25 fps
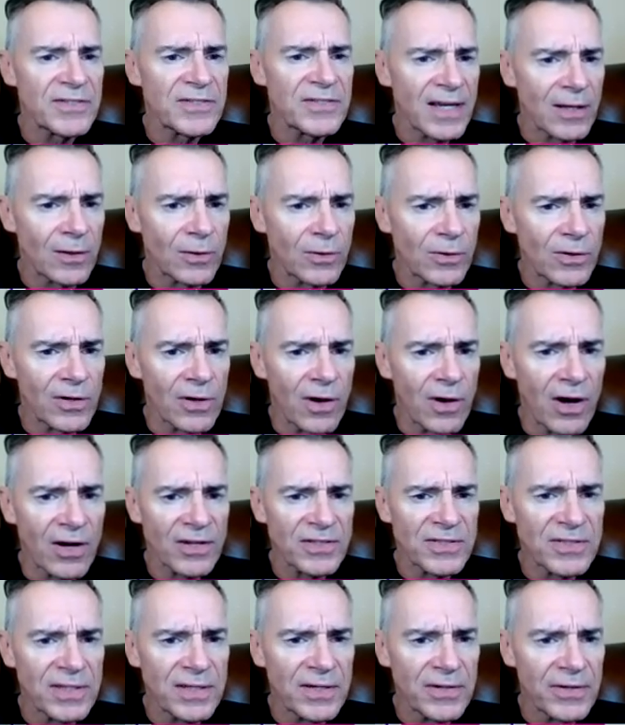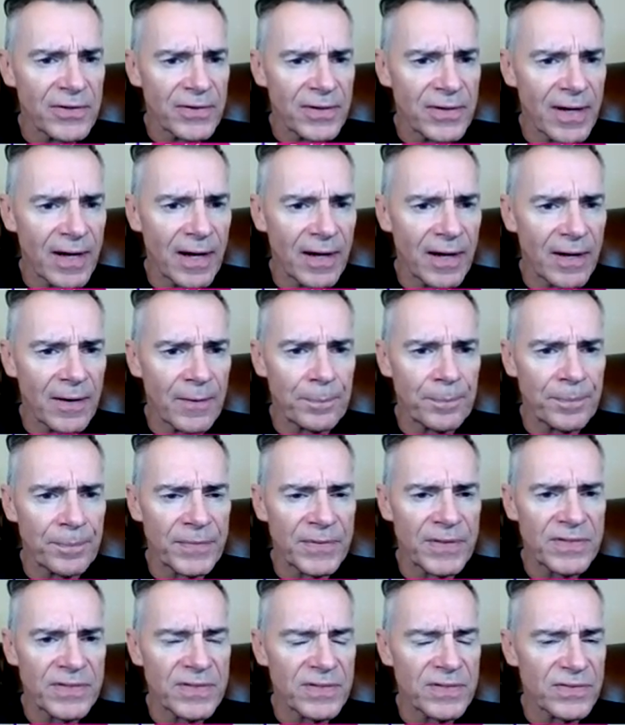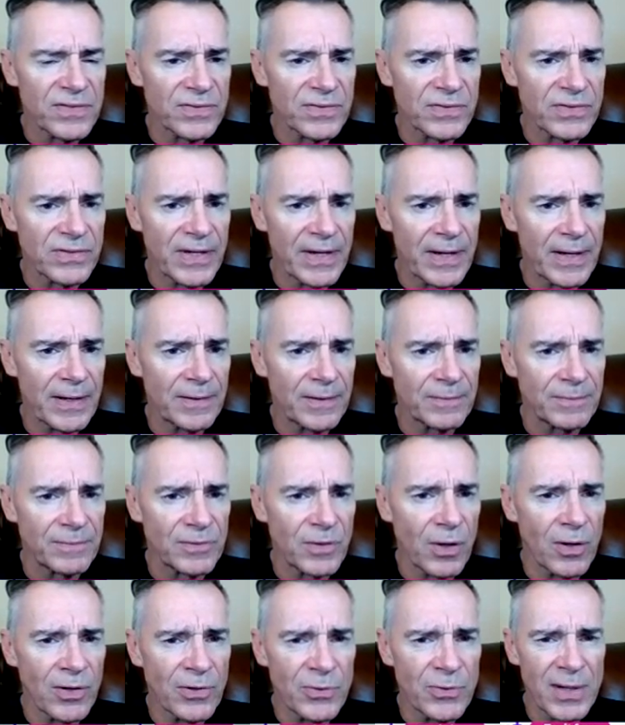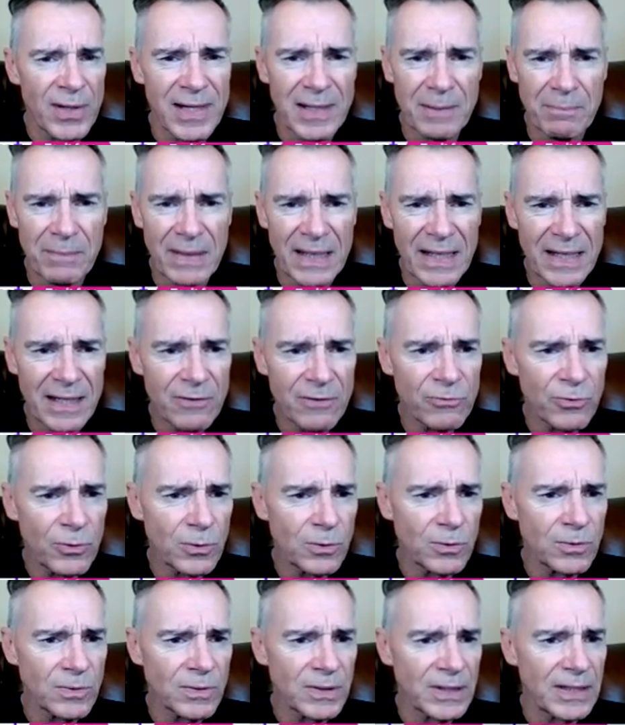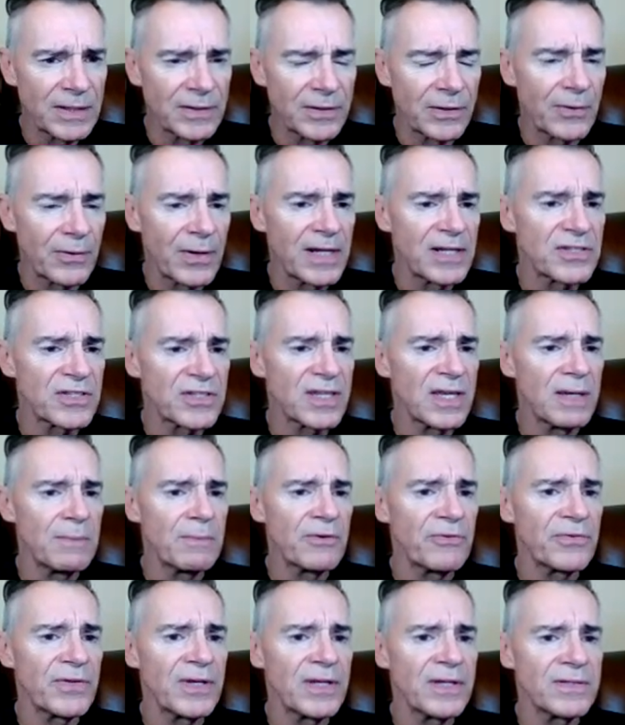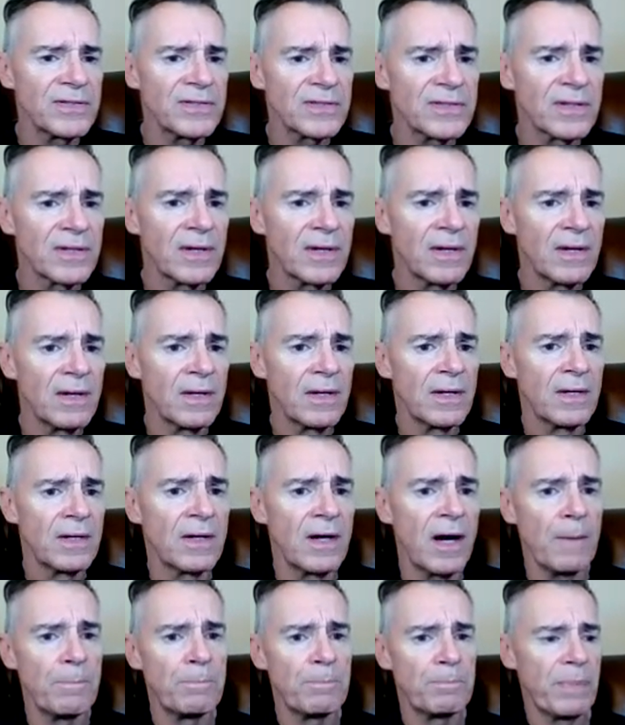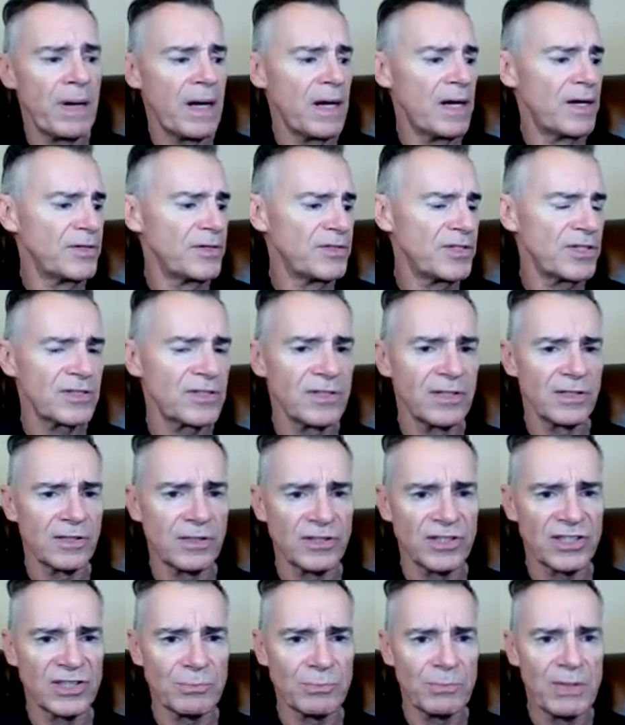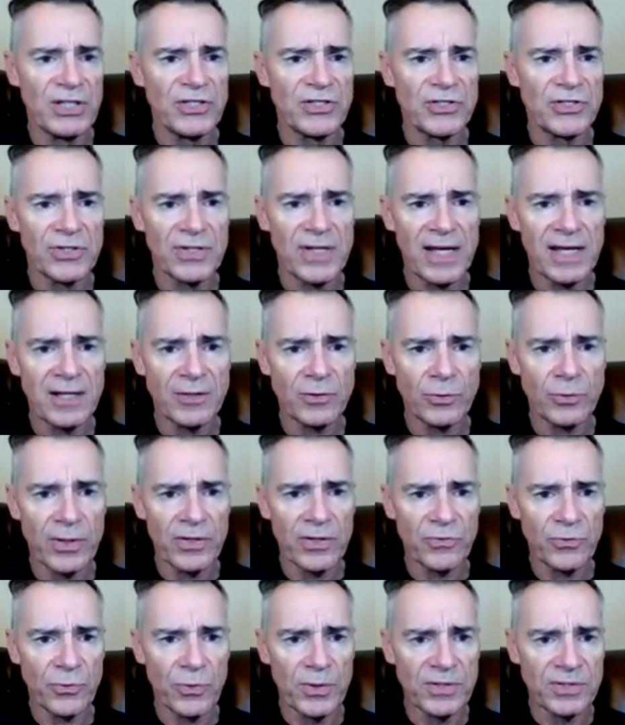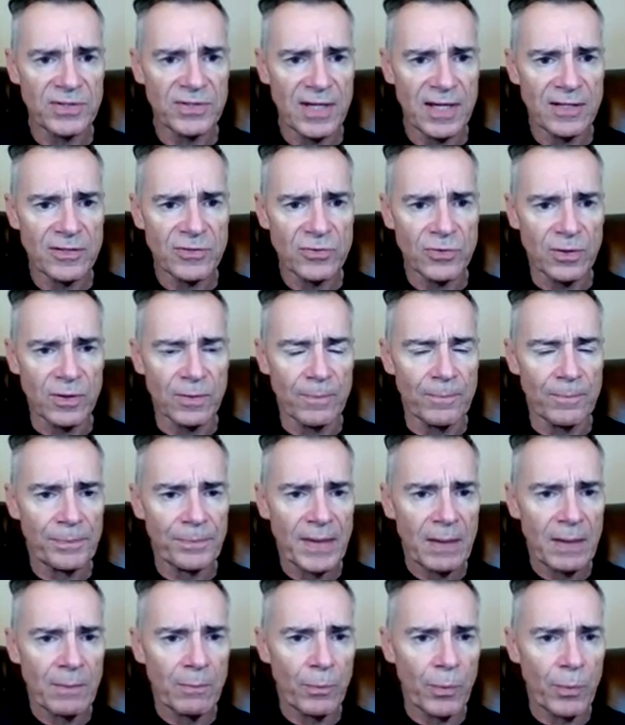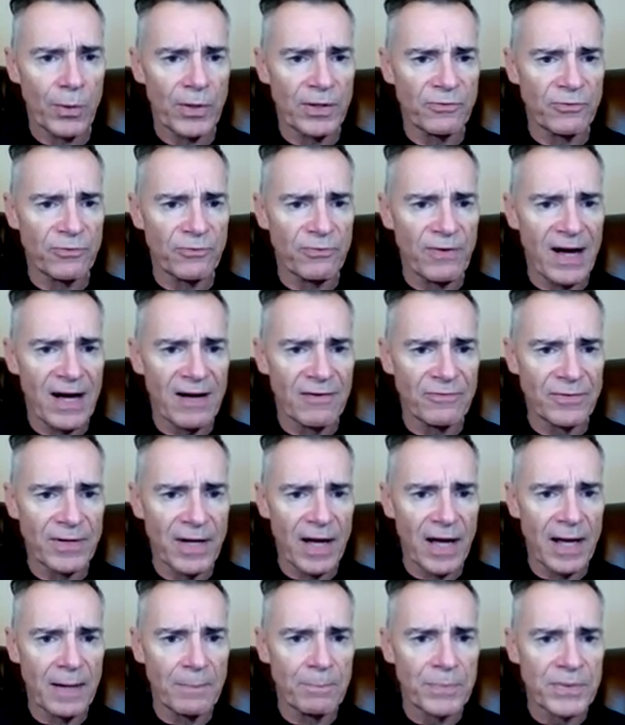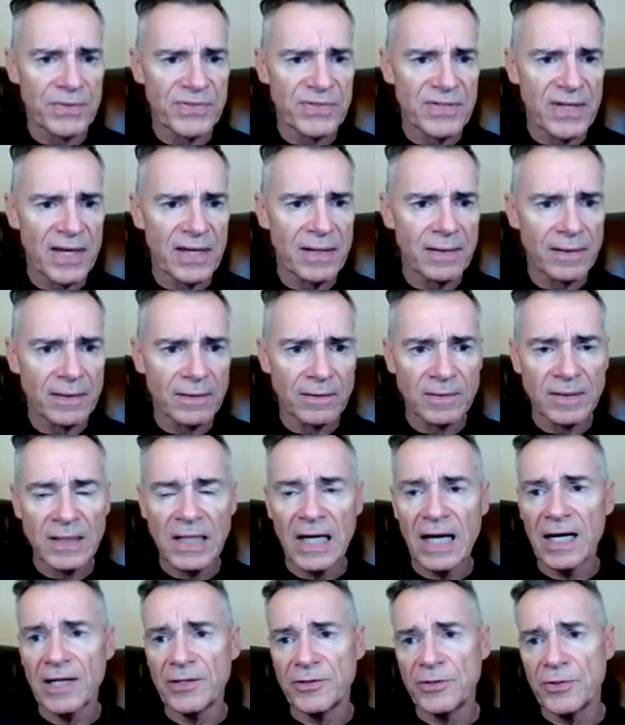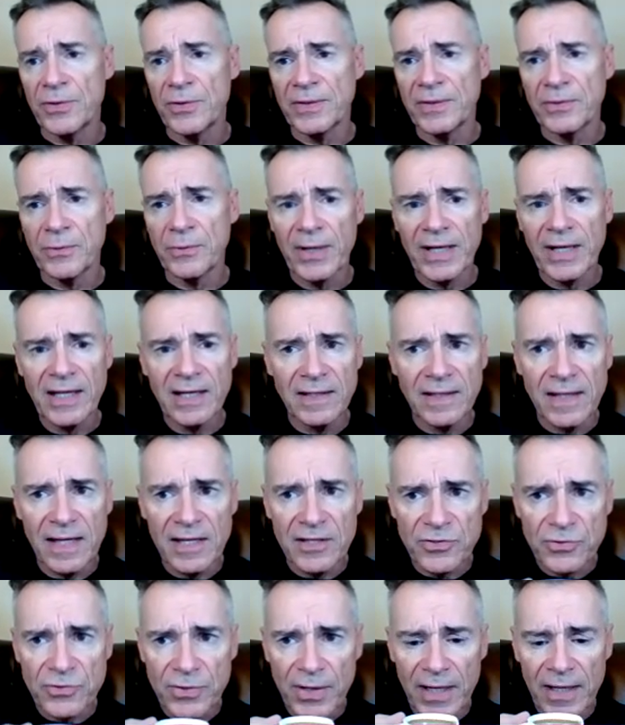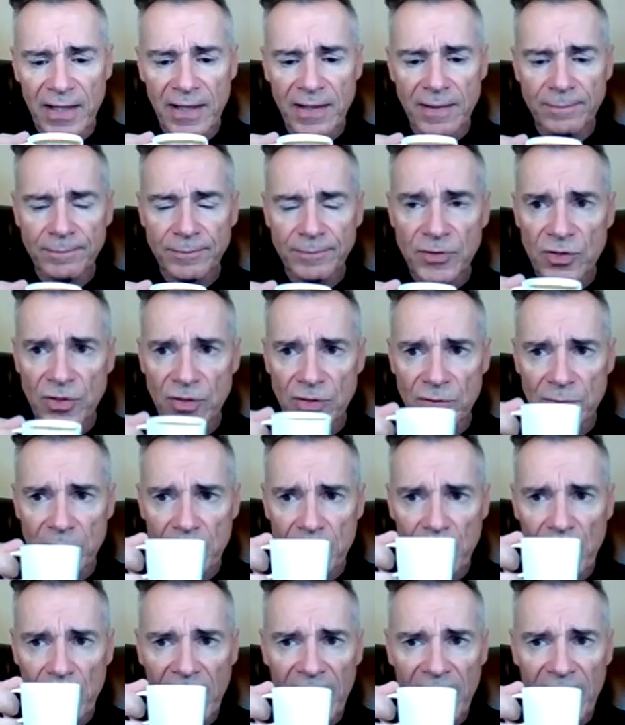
let's take a look at Oxy here. Um, this is uh, not really meaningful in the greater scheme of things. Up uh, just a little smidge today, twenty-three cents or zero point five nine percent. Uh, during the regular day's trading. Excuse me